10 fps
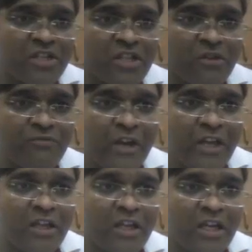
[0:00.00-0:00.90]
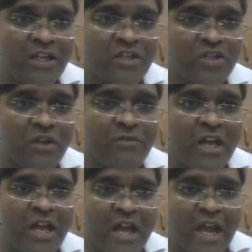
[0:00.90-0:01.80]
is? Intensity, you find that intensity
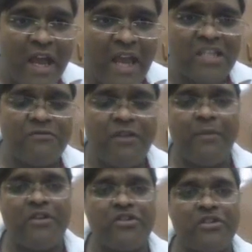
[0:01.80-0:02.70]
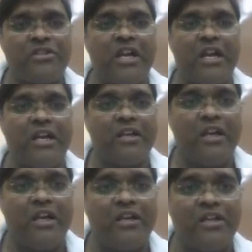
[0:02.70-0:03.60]
of X vibration is
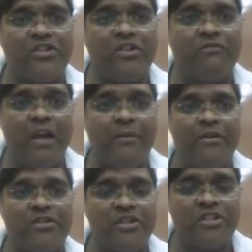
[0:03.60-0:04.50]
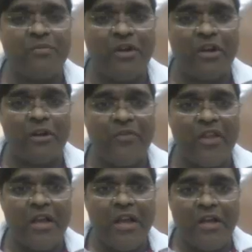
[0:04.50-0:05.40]
higher, intensity of Y vibration is
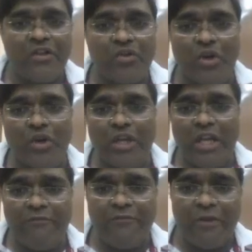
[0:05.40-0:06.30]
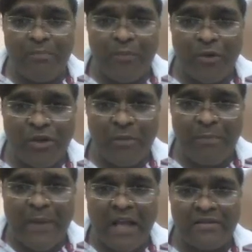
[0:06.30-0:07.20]
small. So if you put
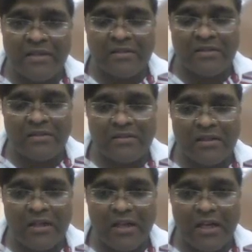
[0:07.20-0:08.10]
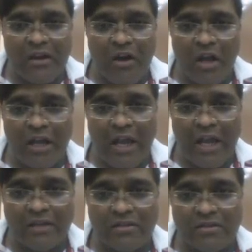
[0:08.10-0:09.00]
your path axis
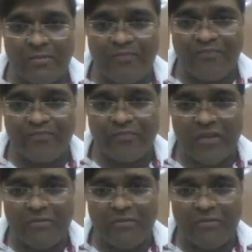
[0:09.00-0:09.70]
along X,